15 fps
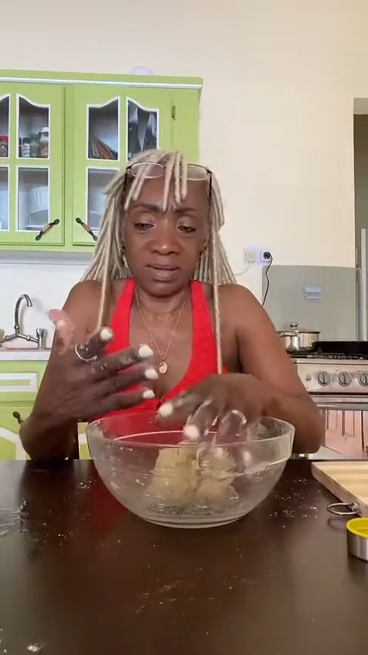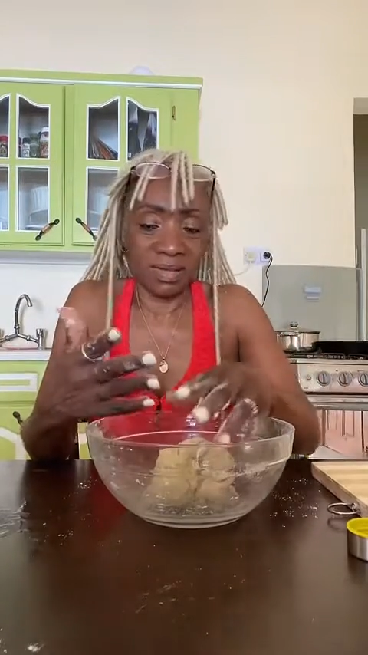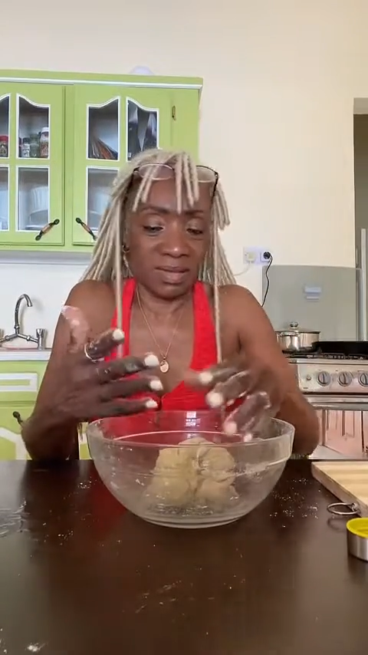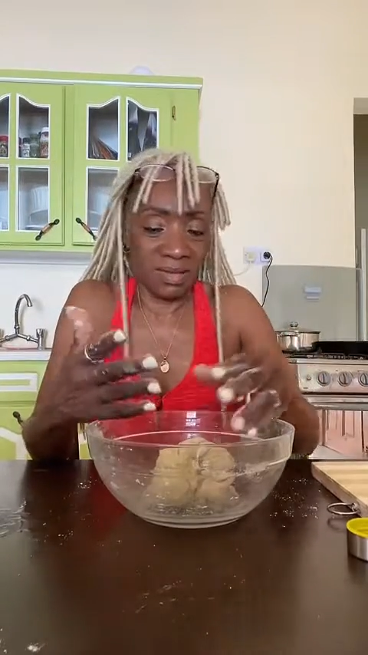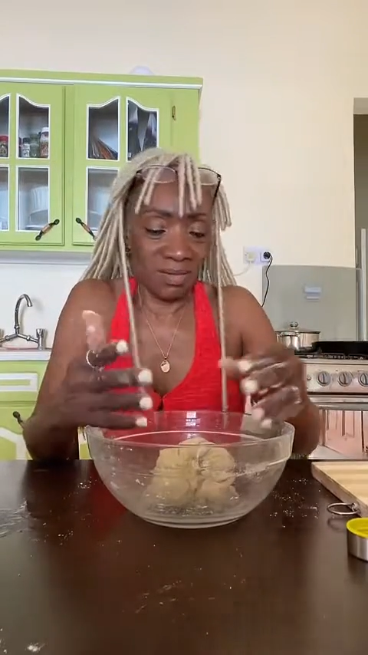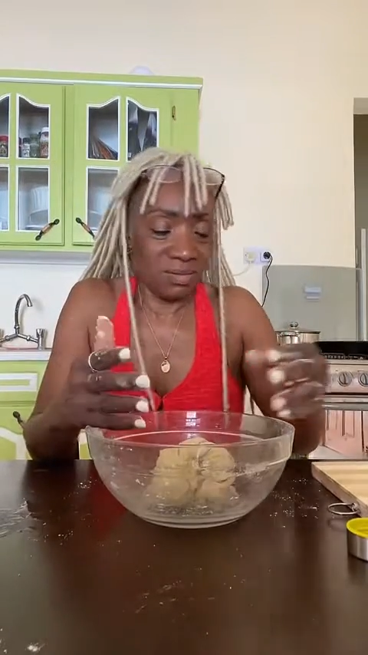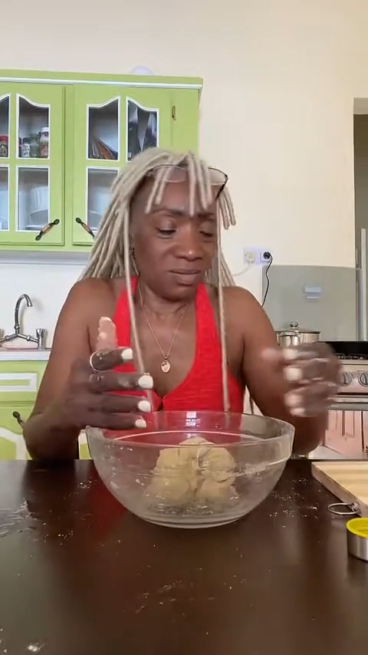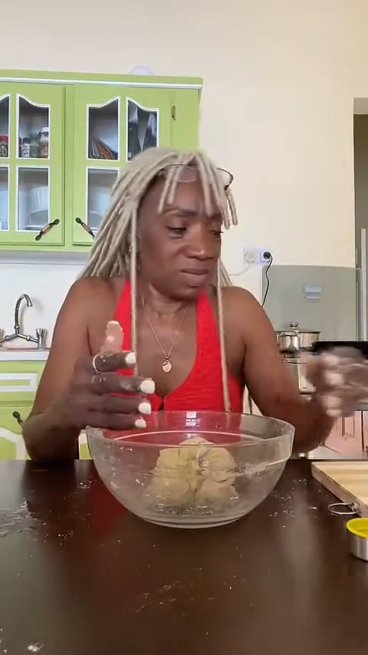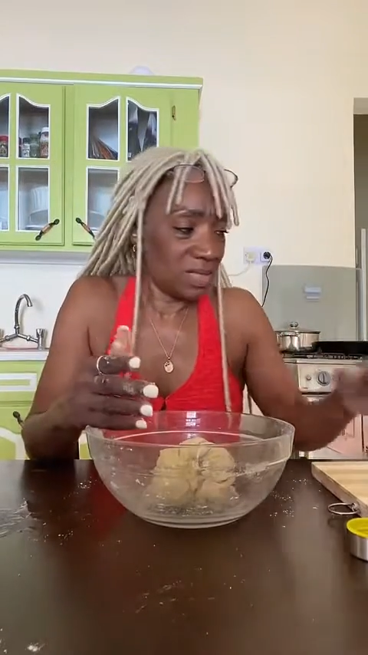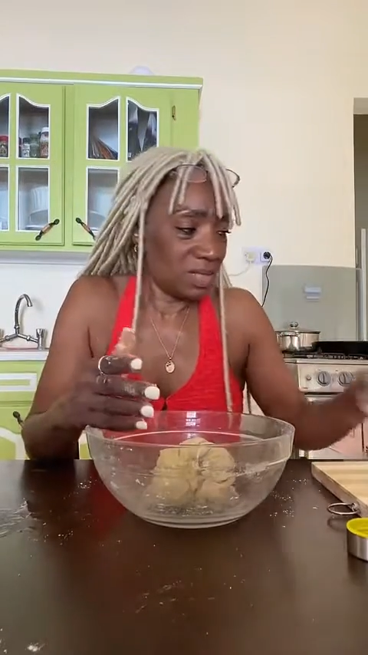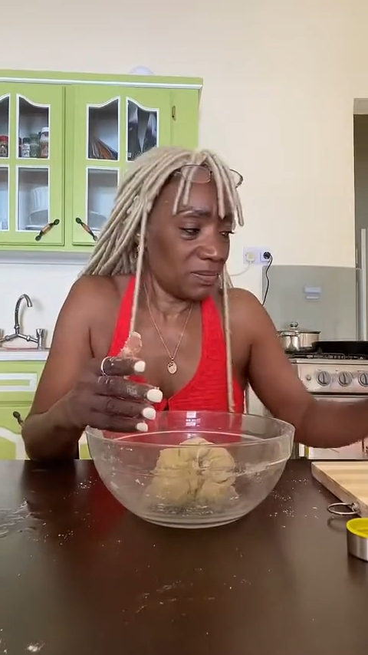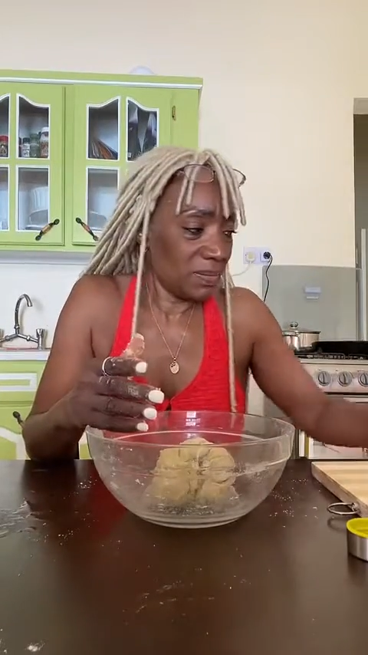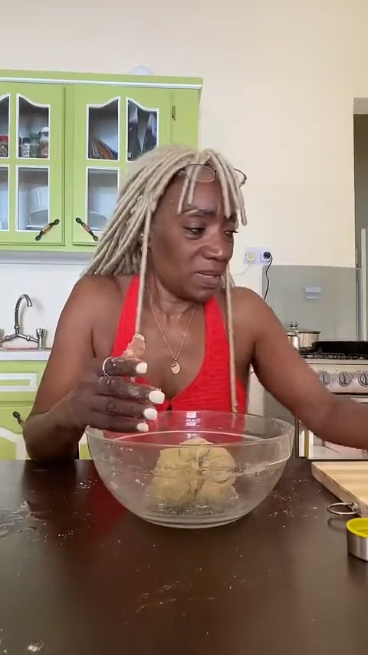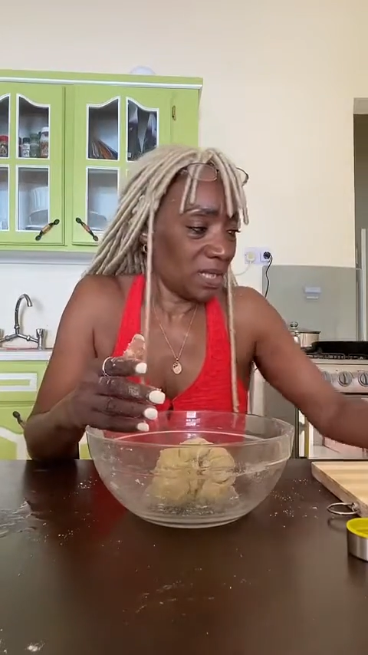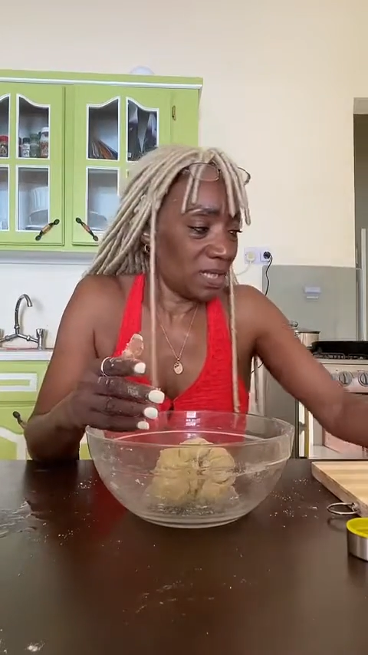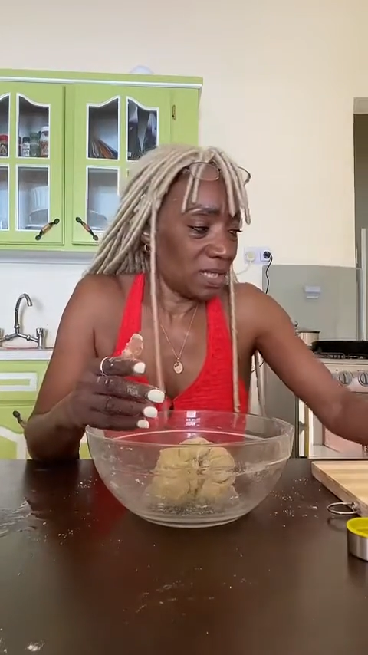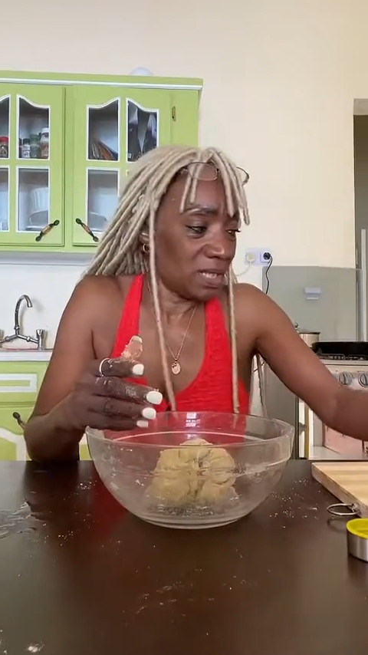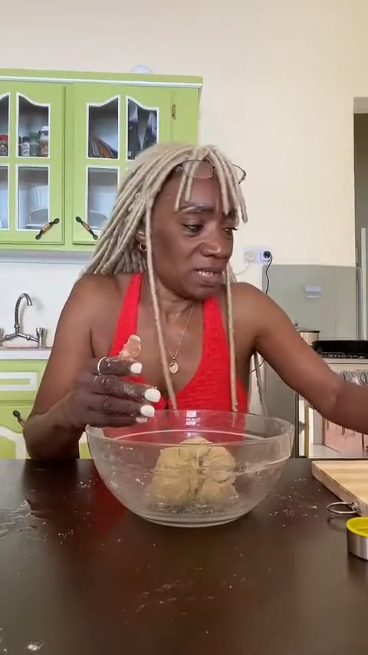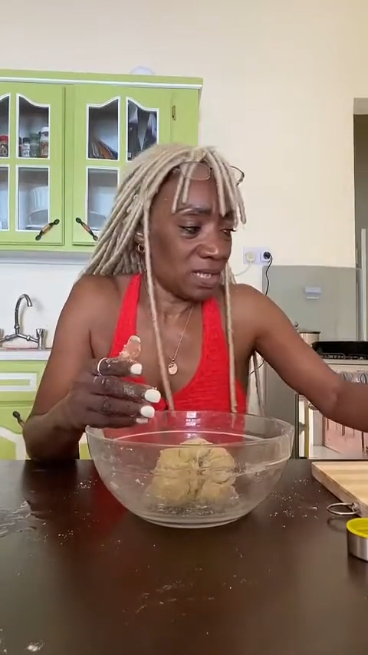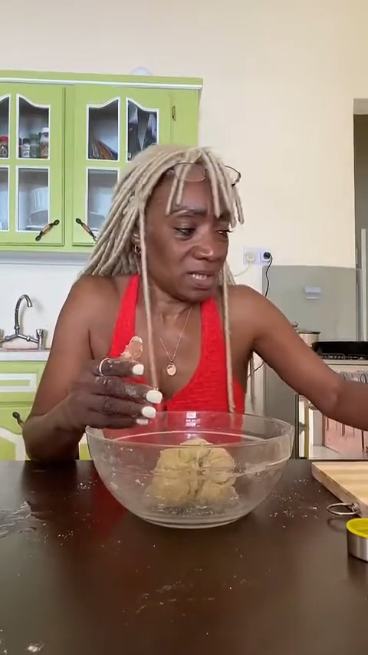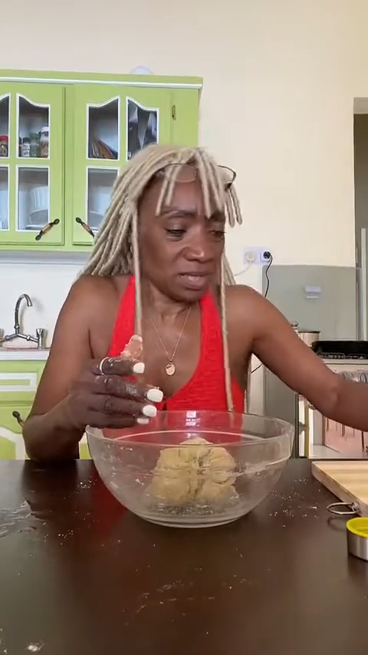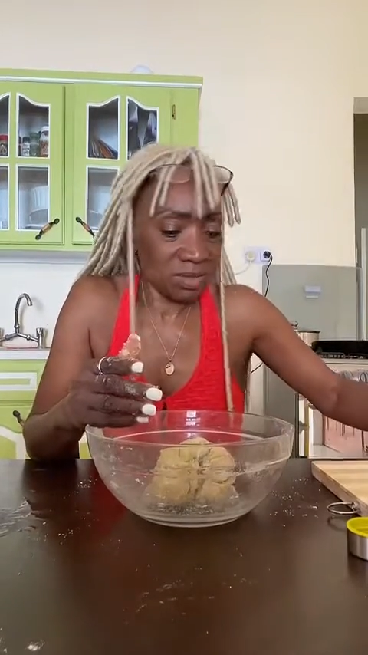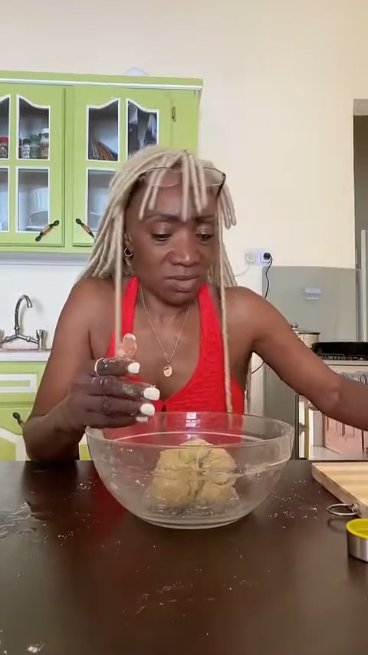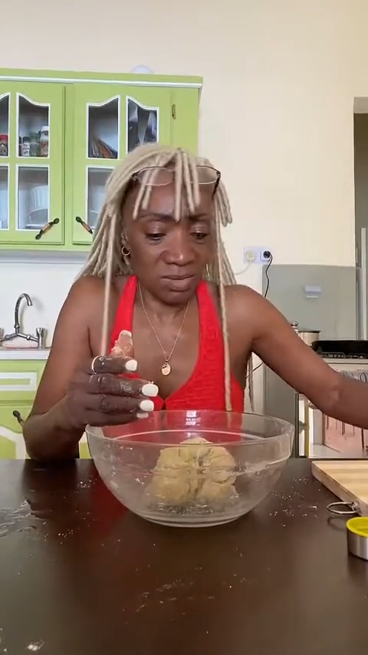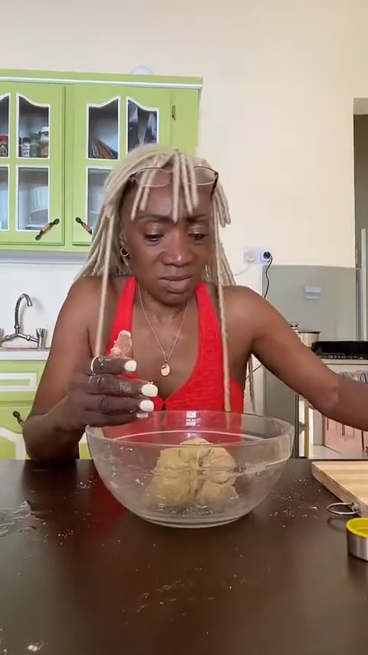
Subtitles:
said because I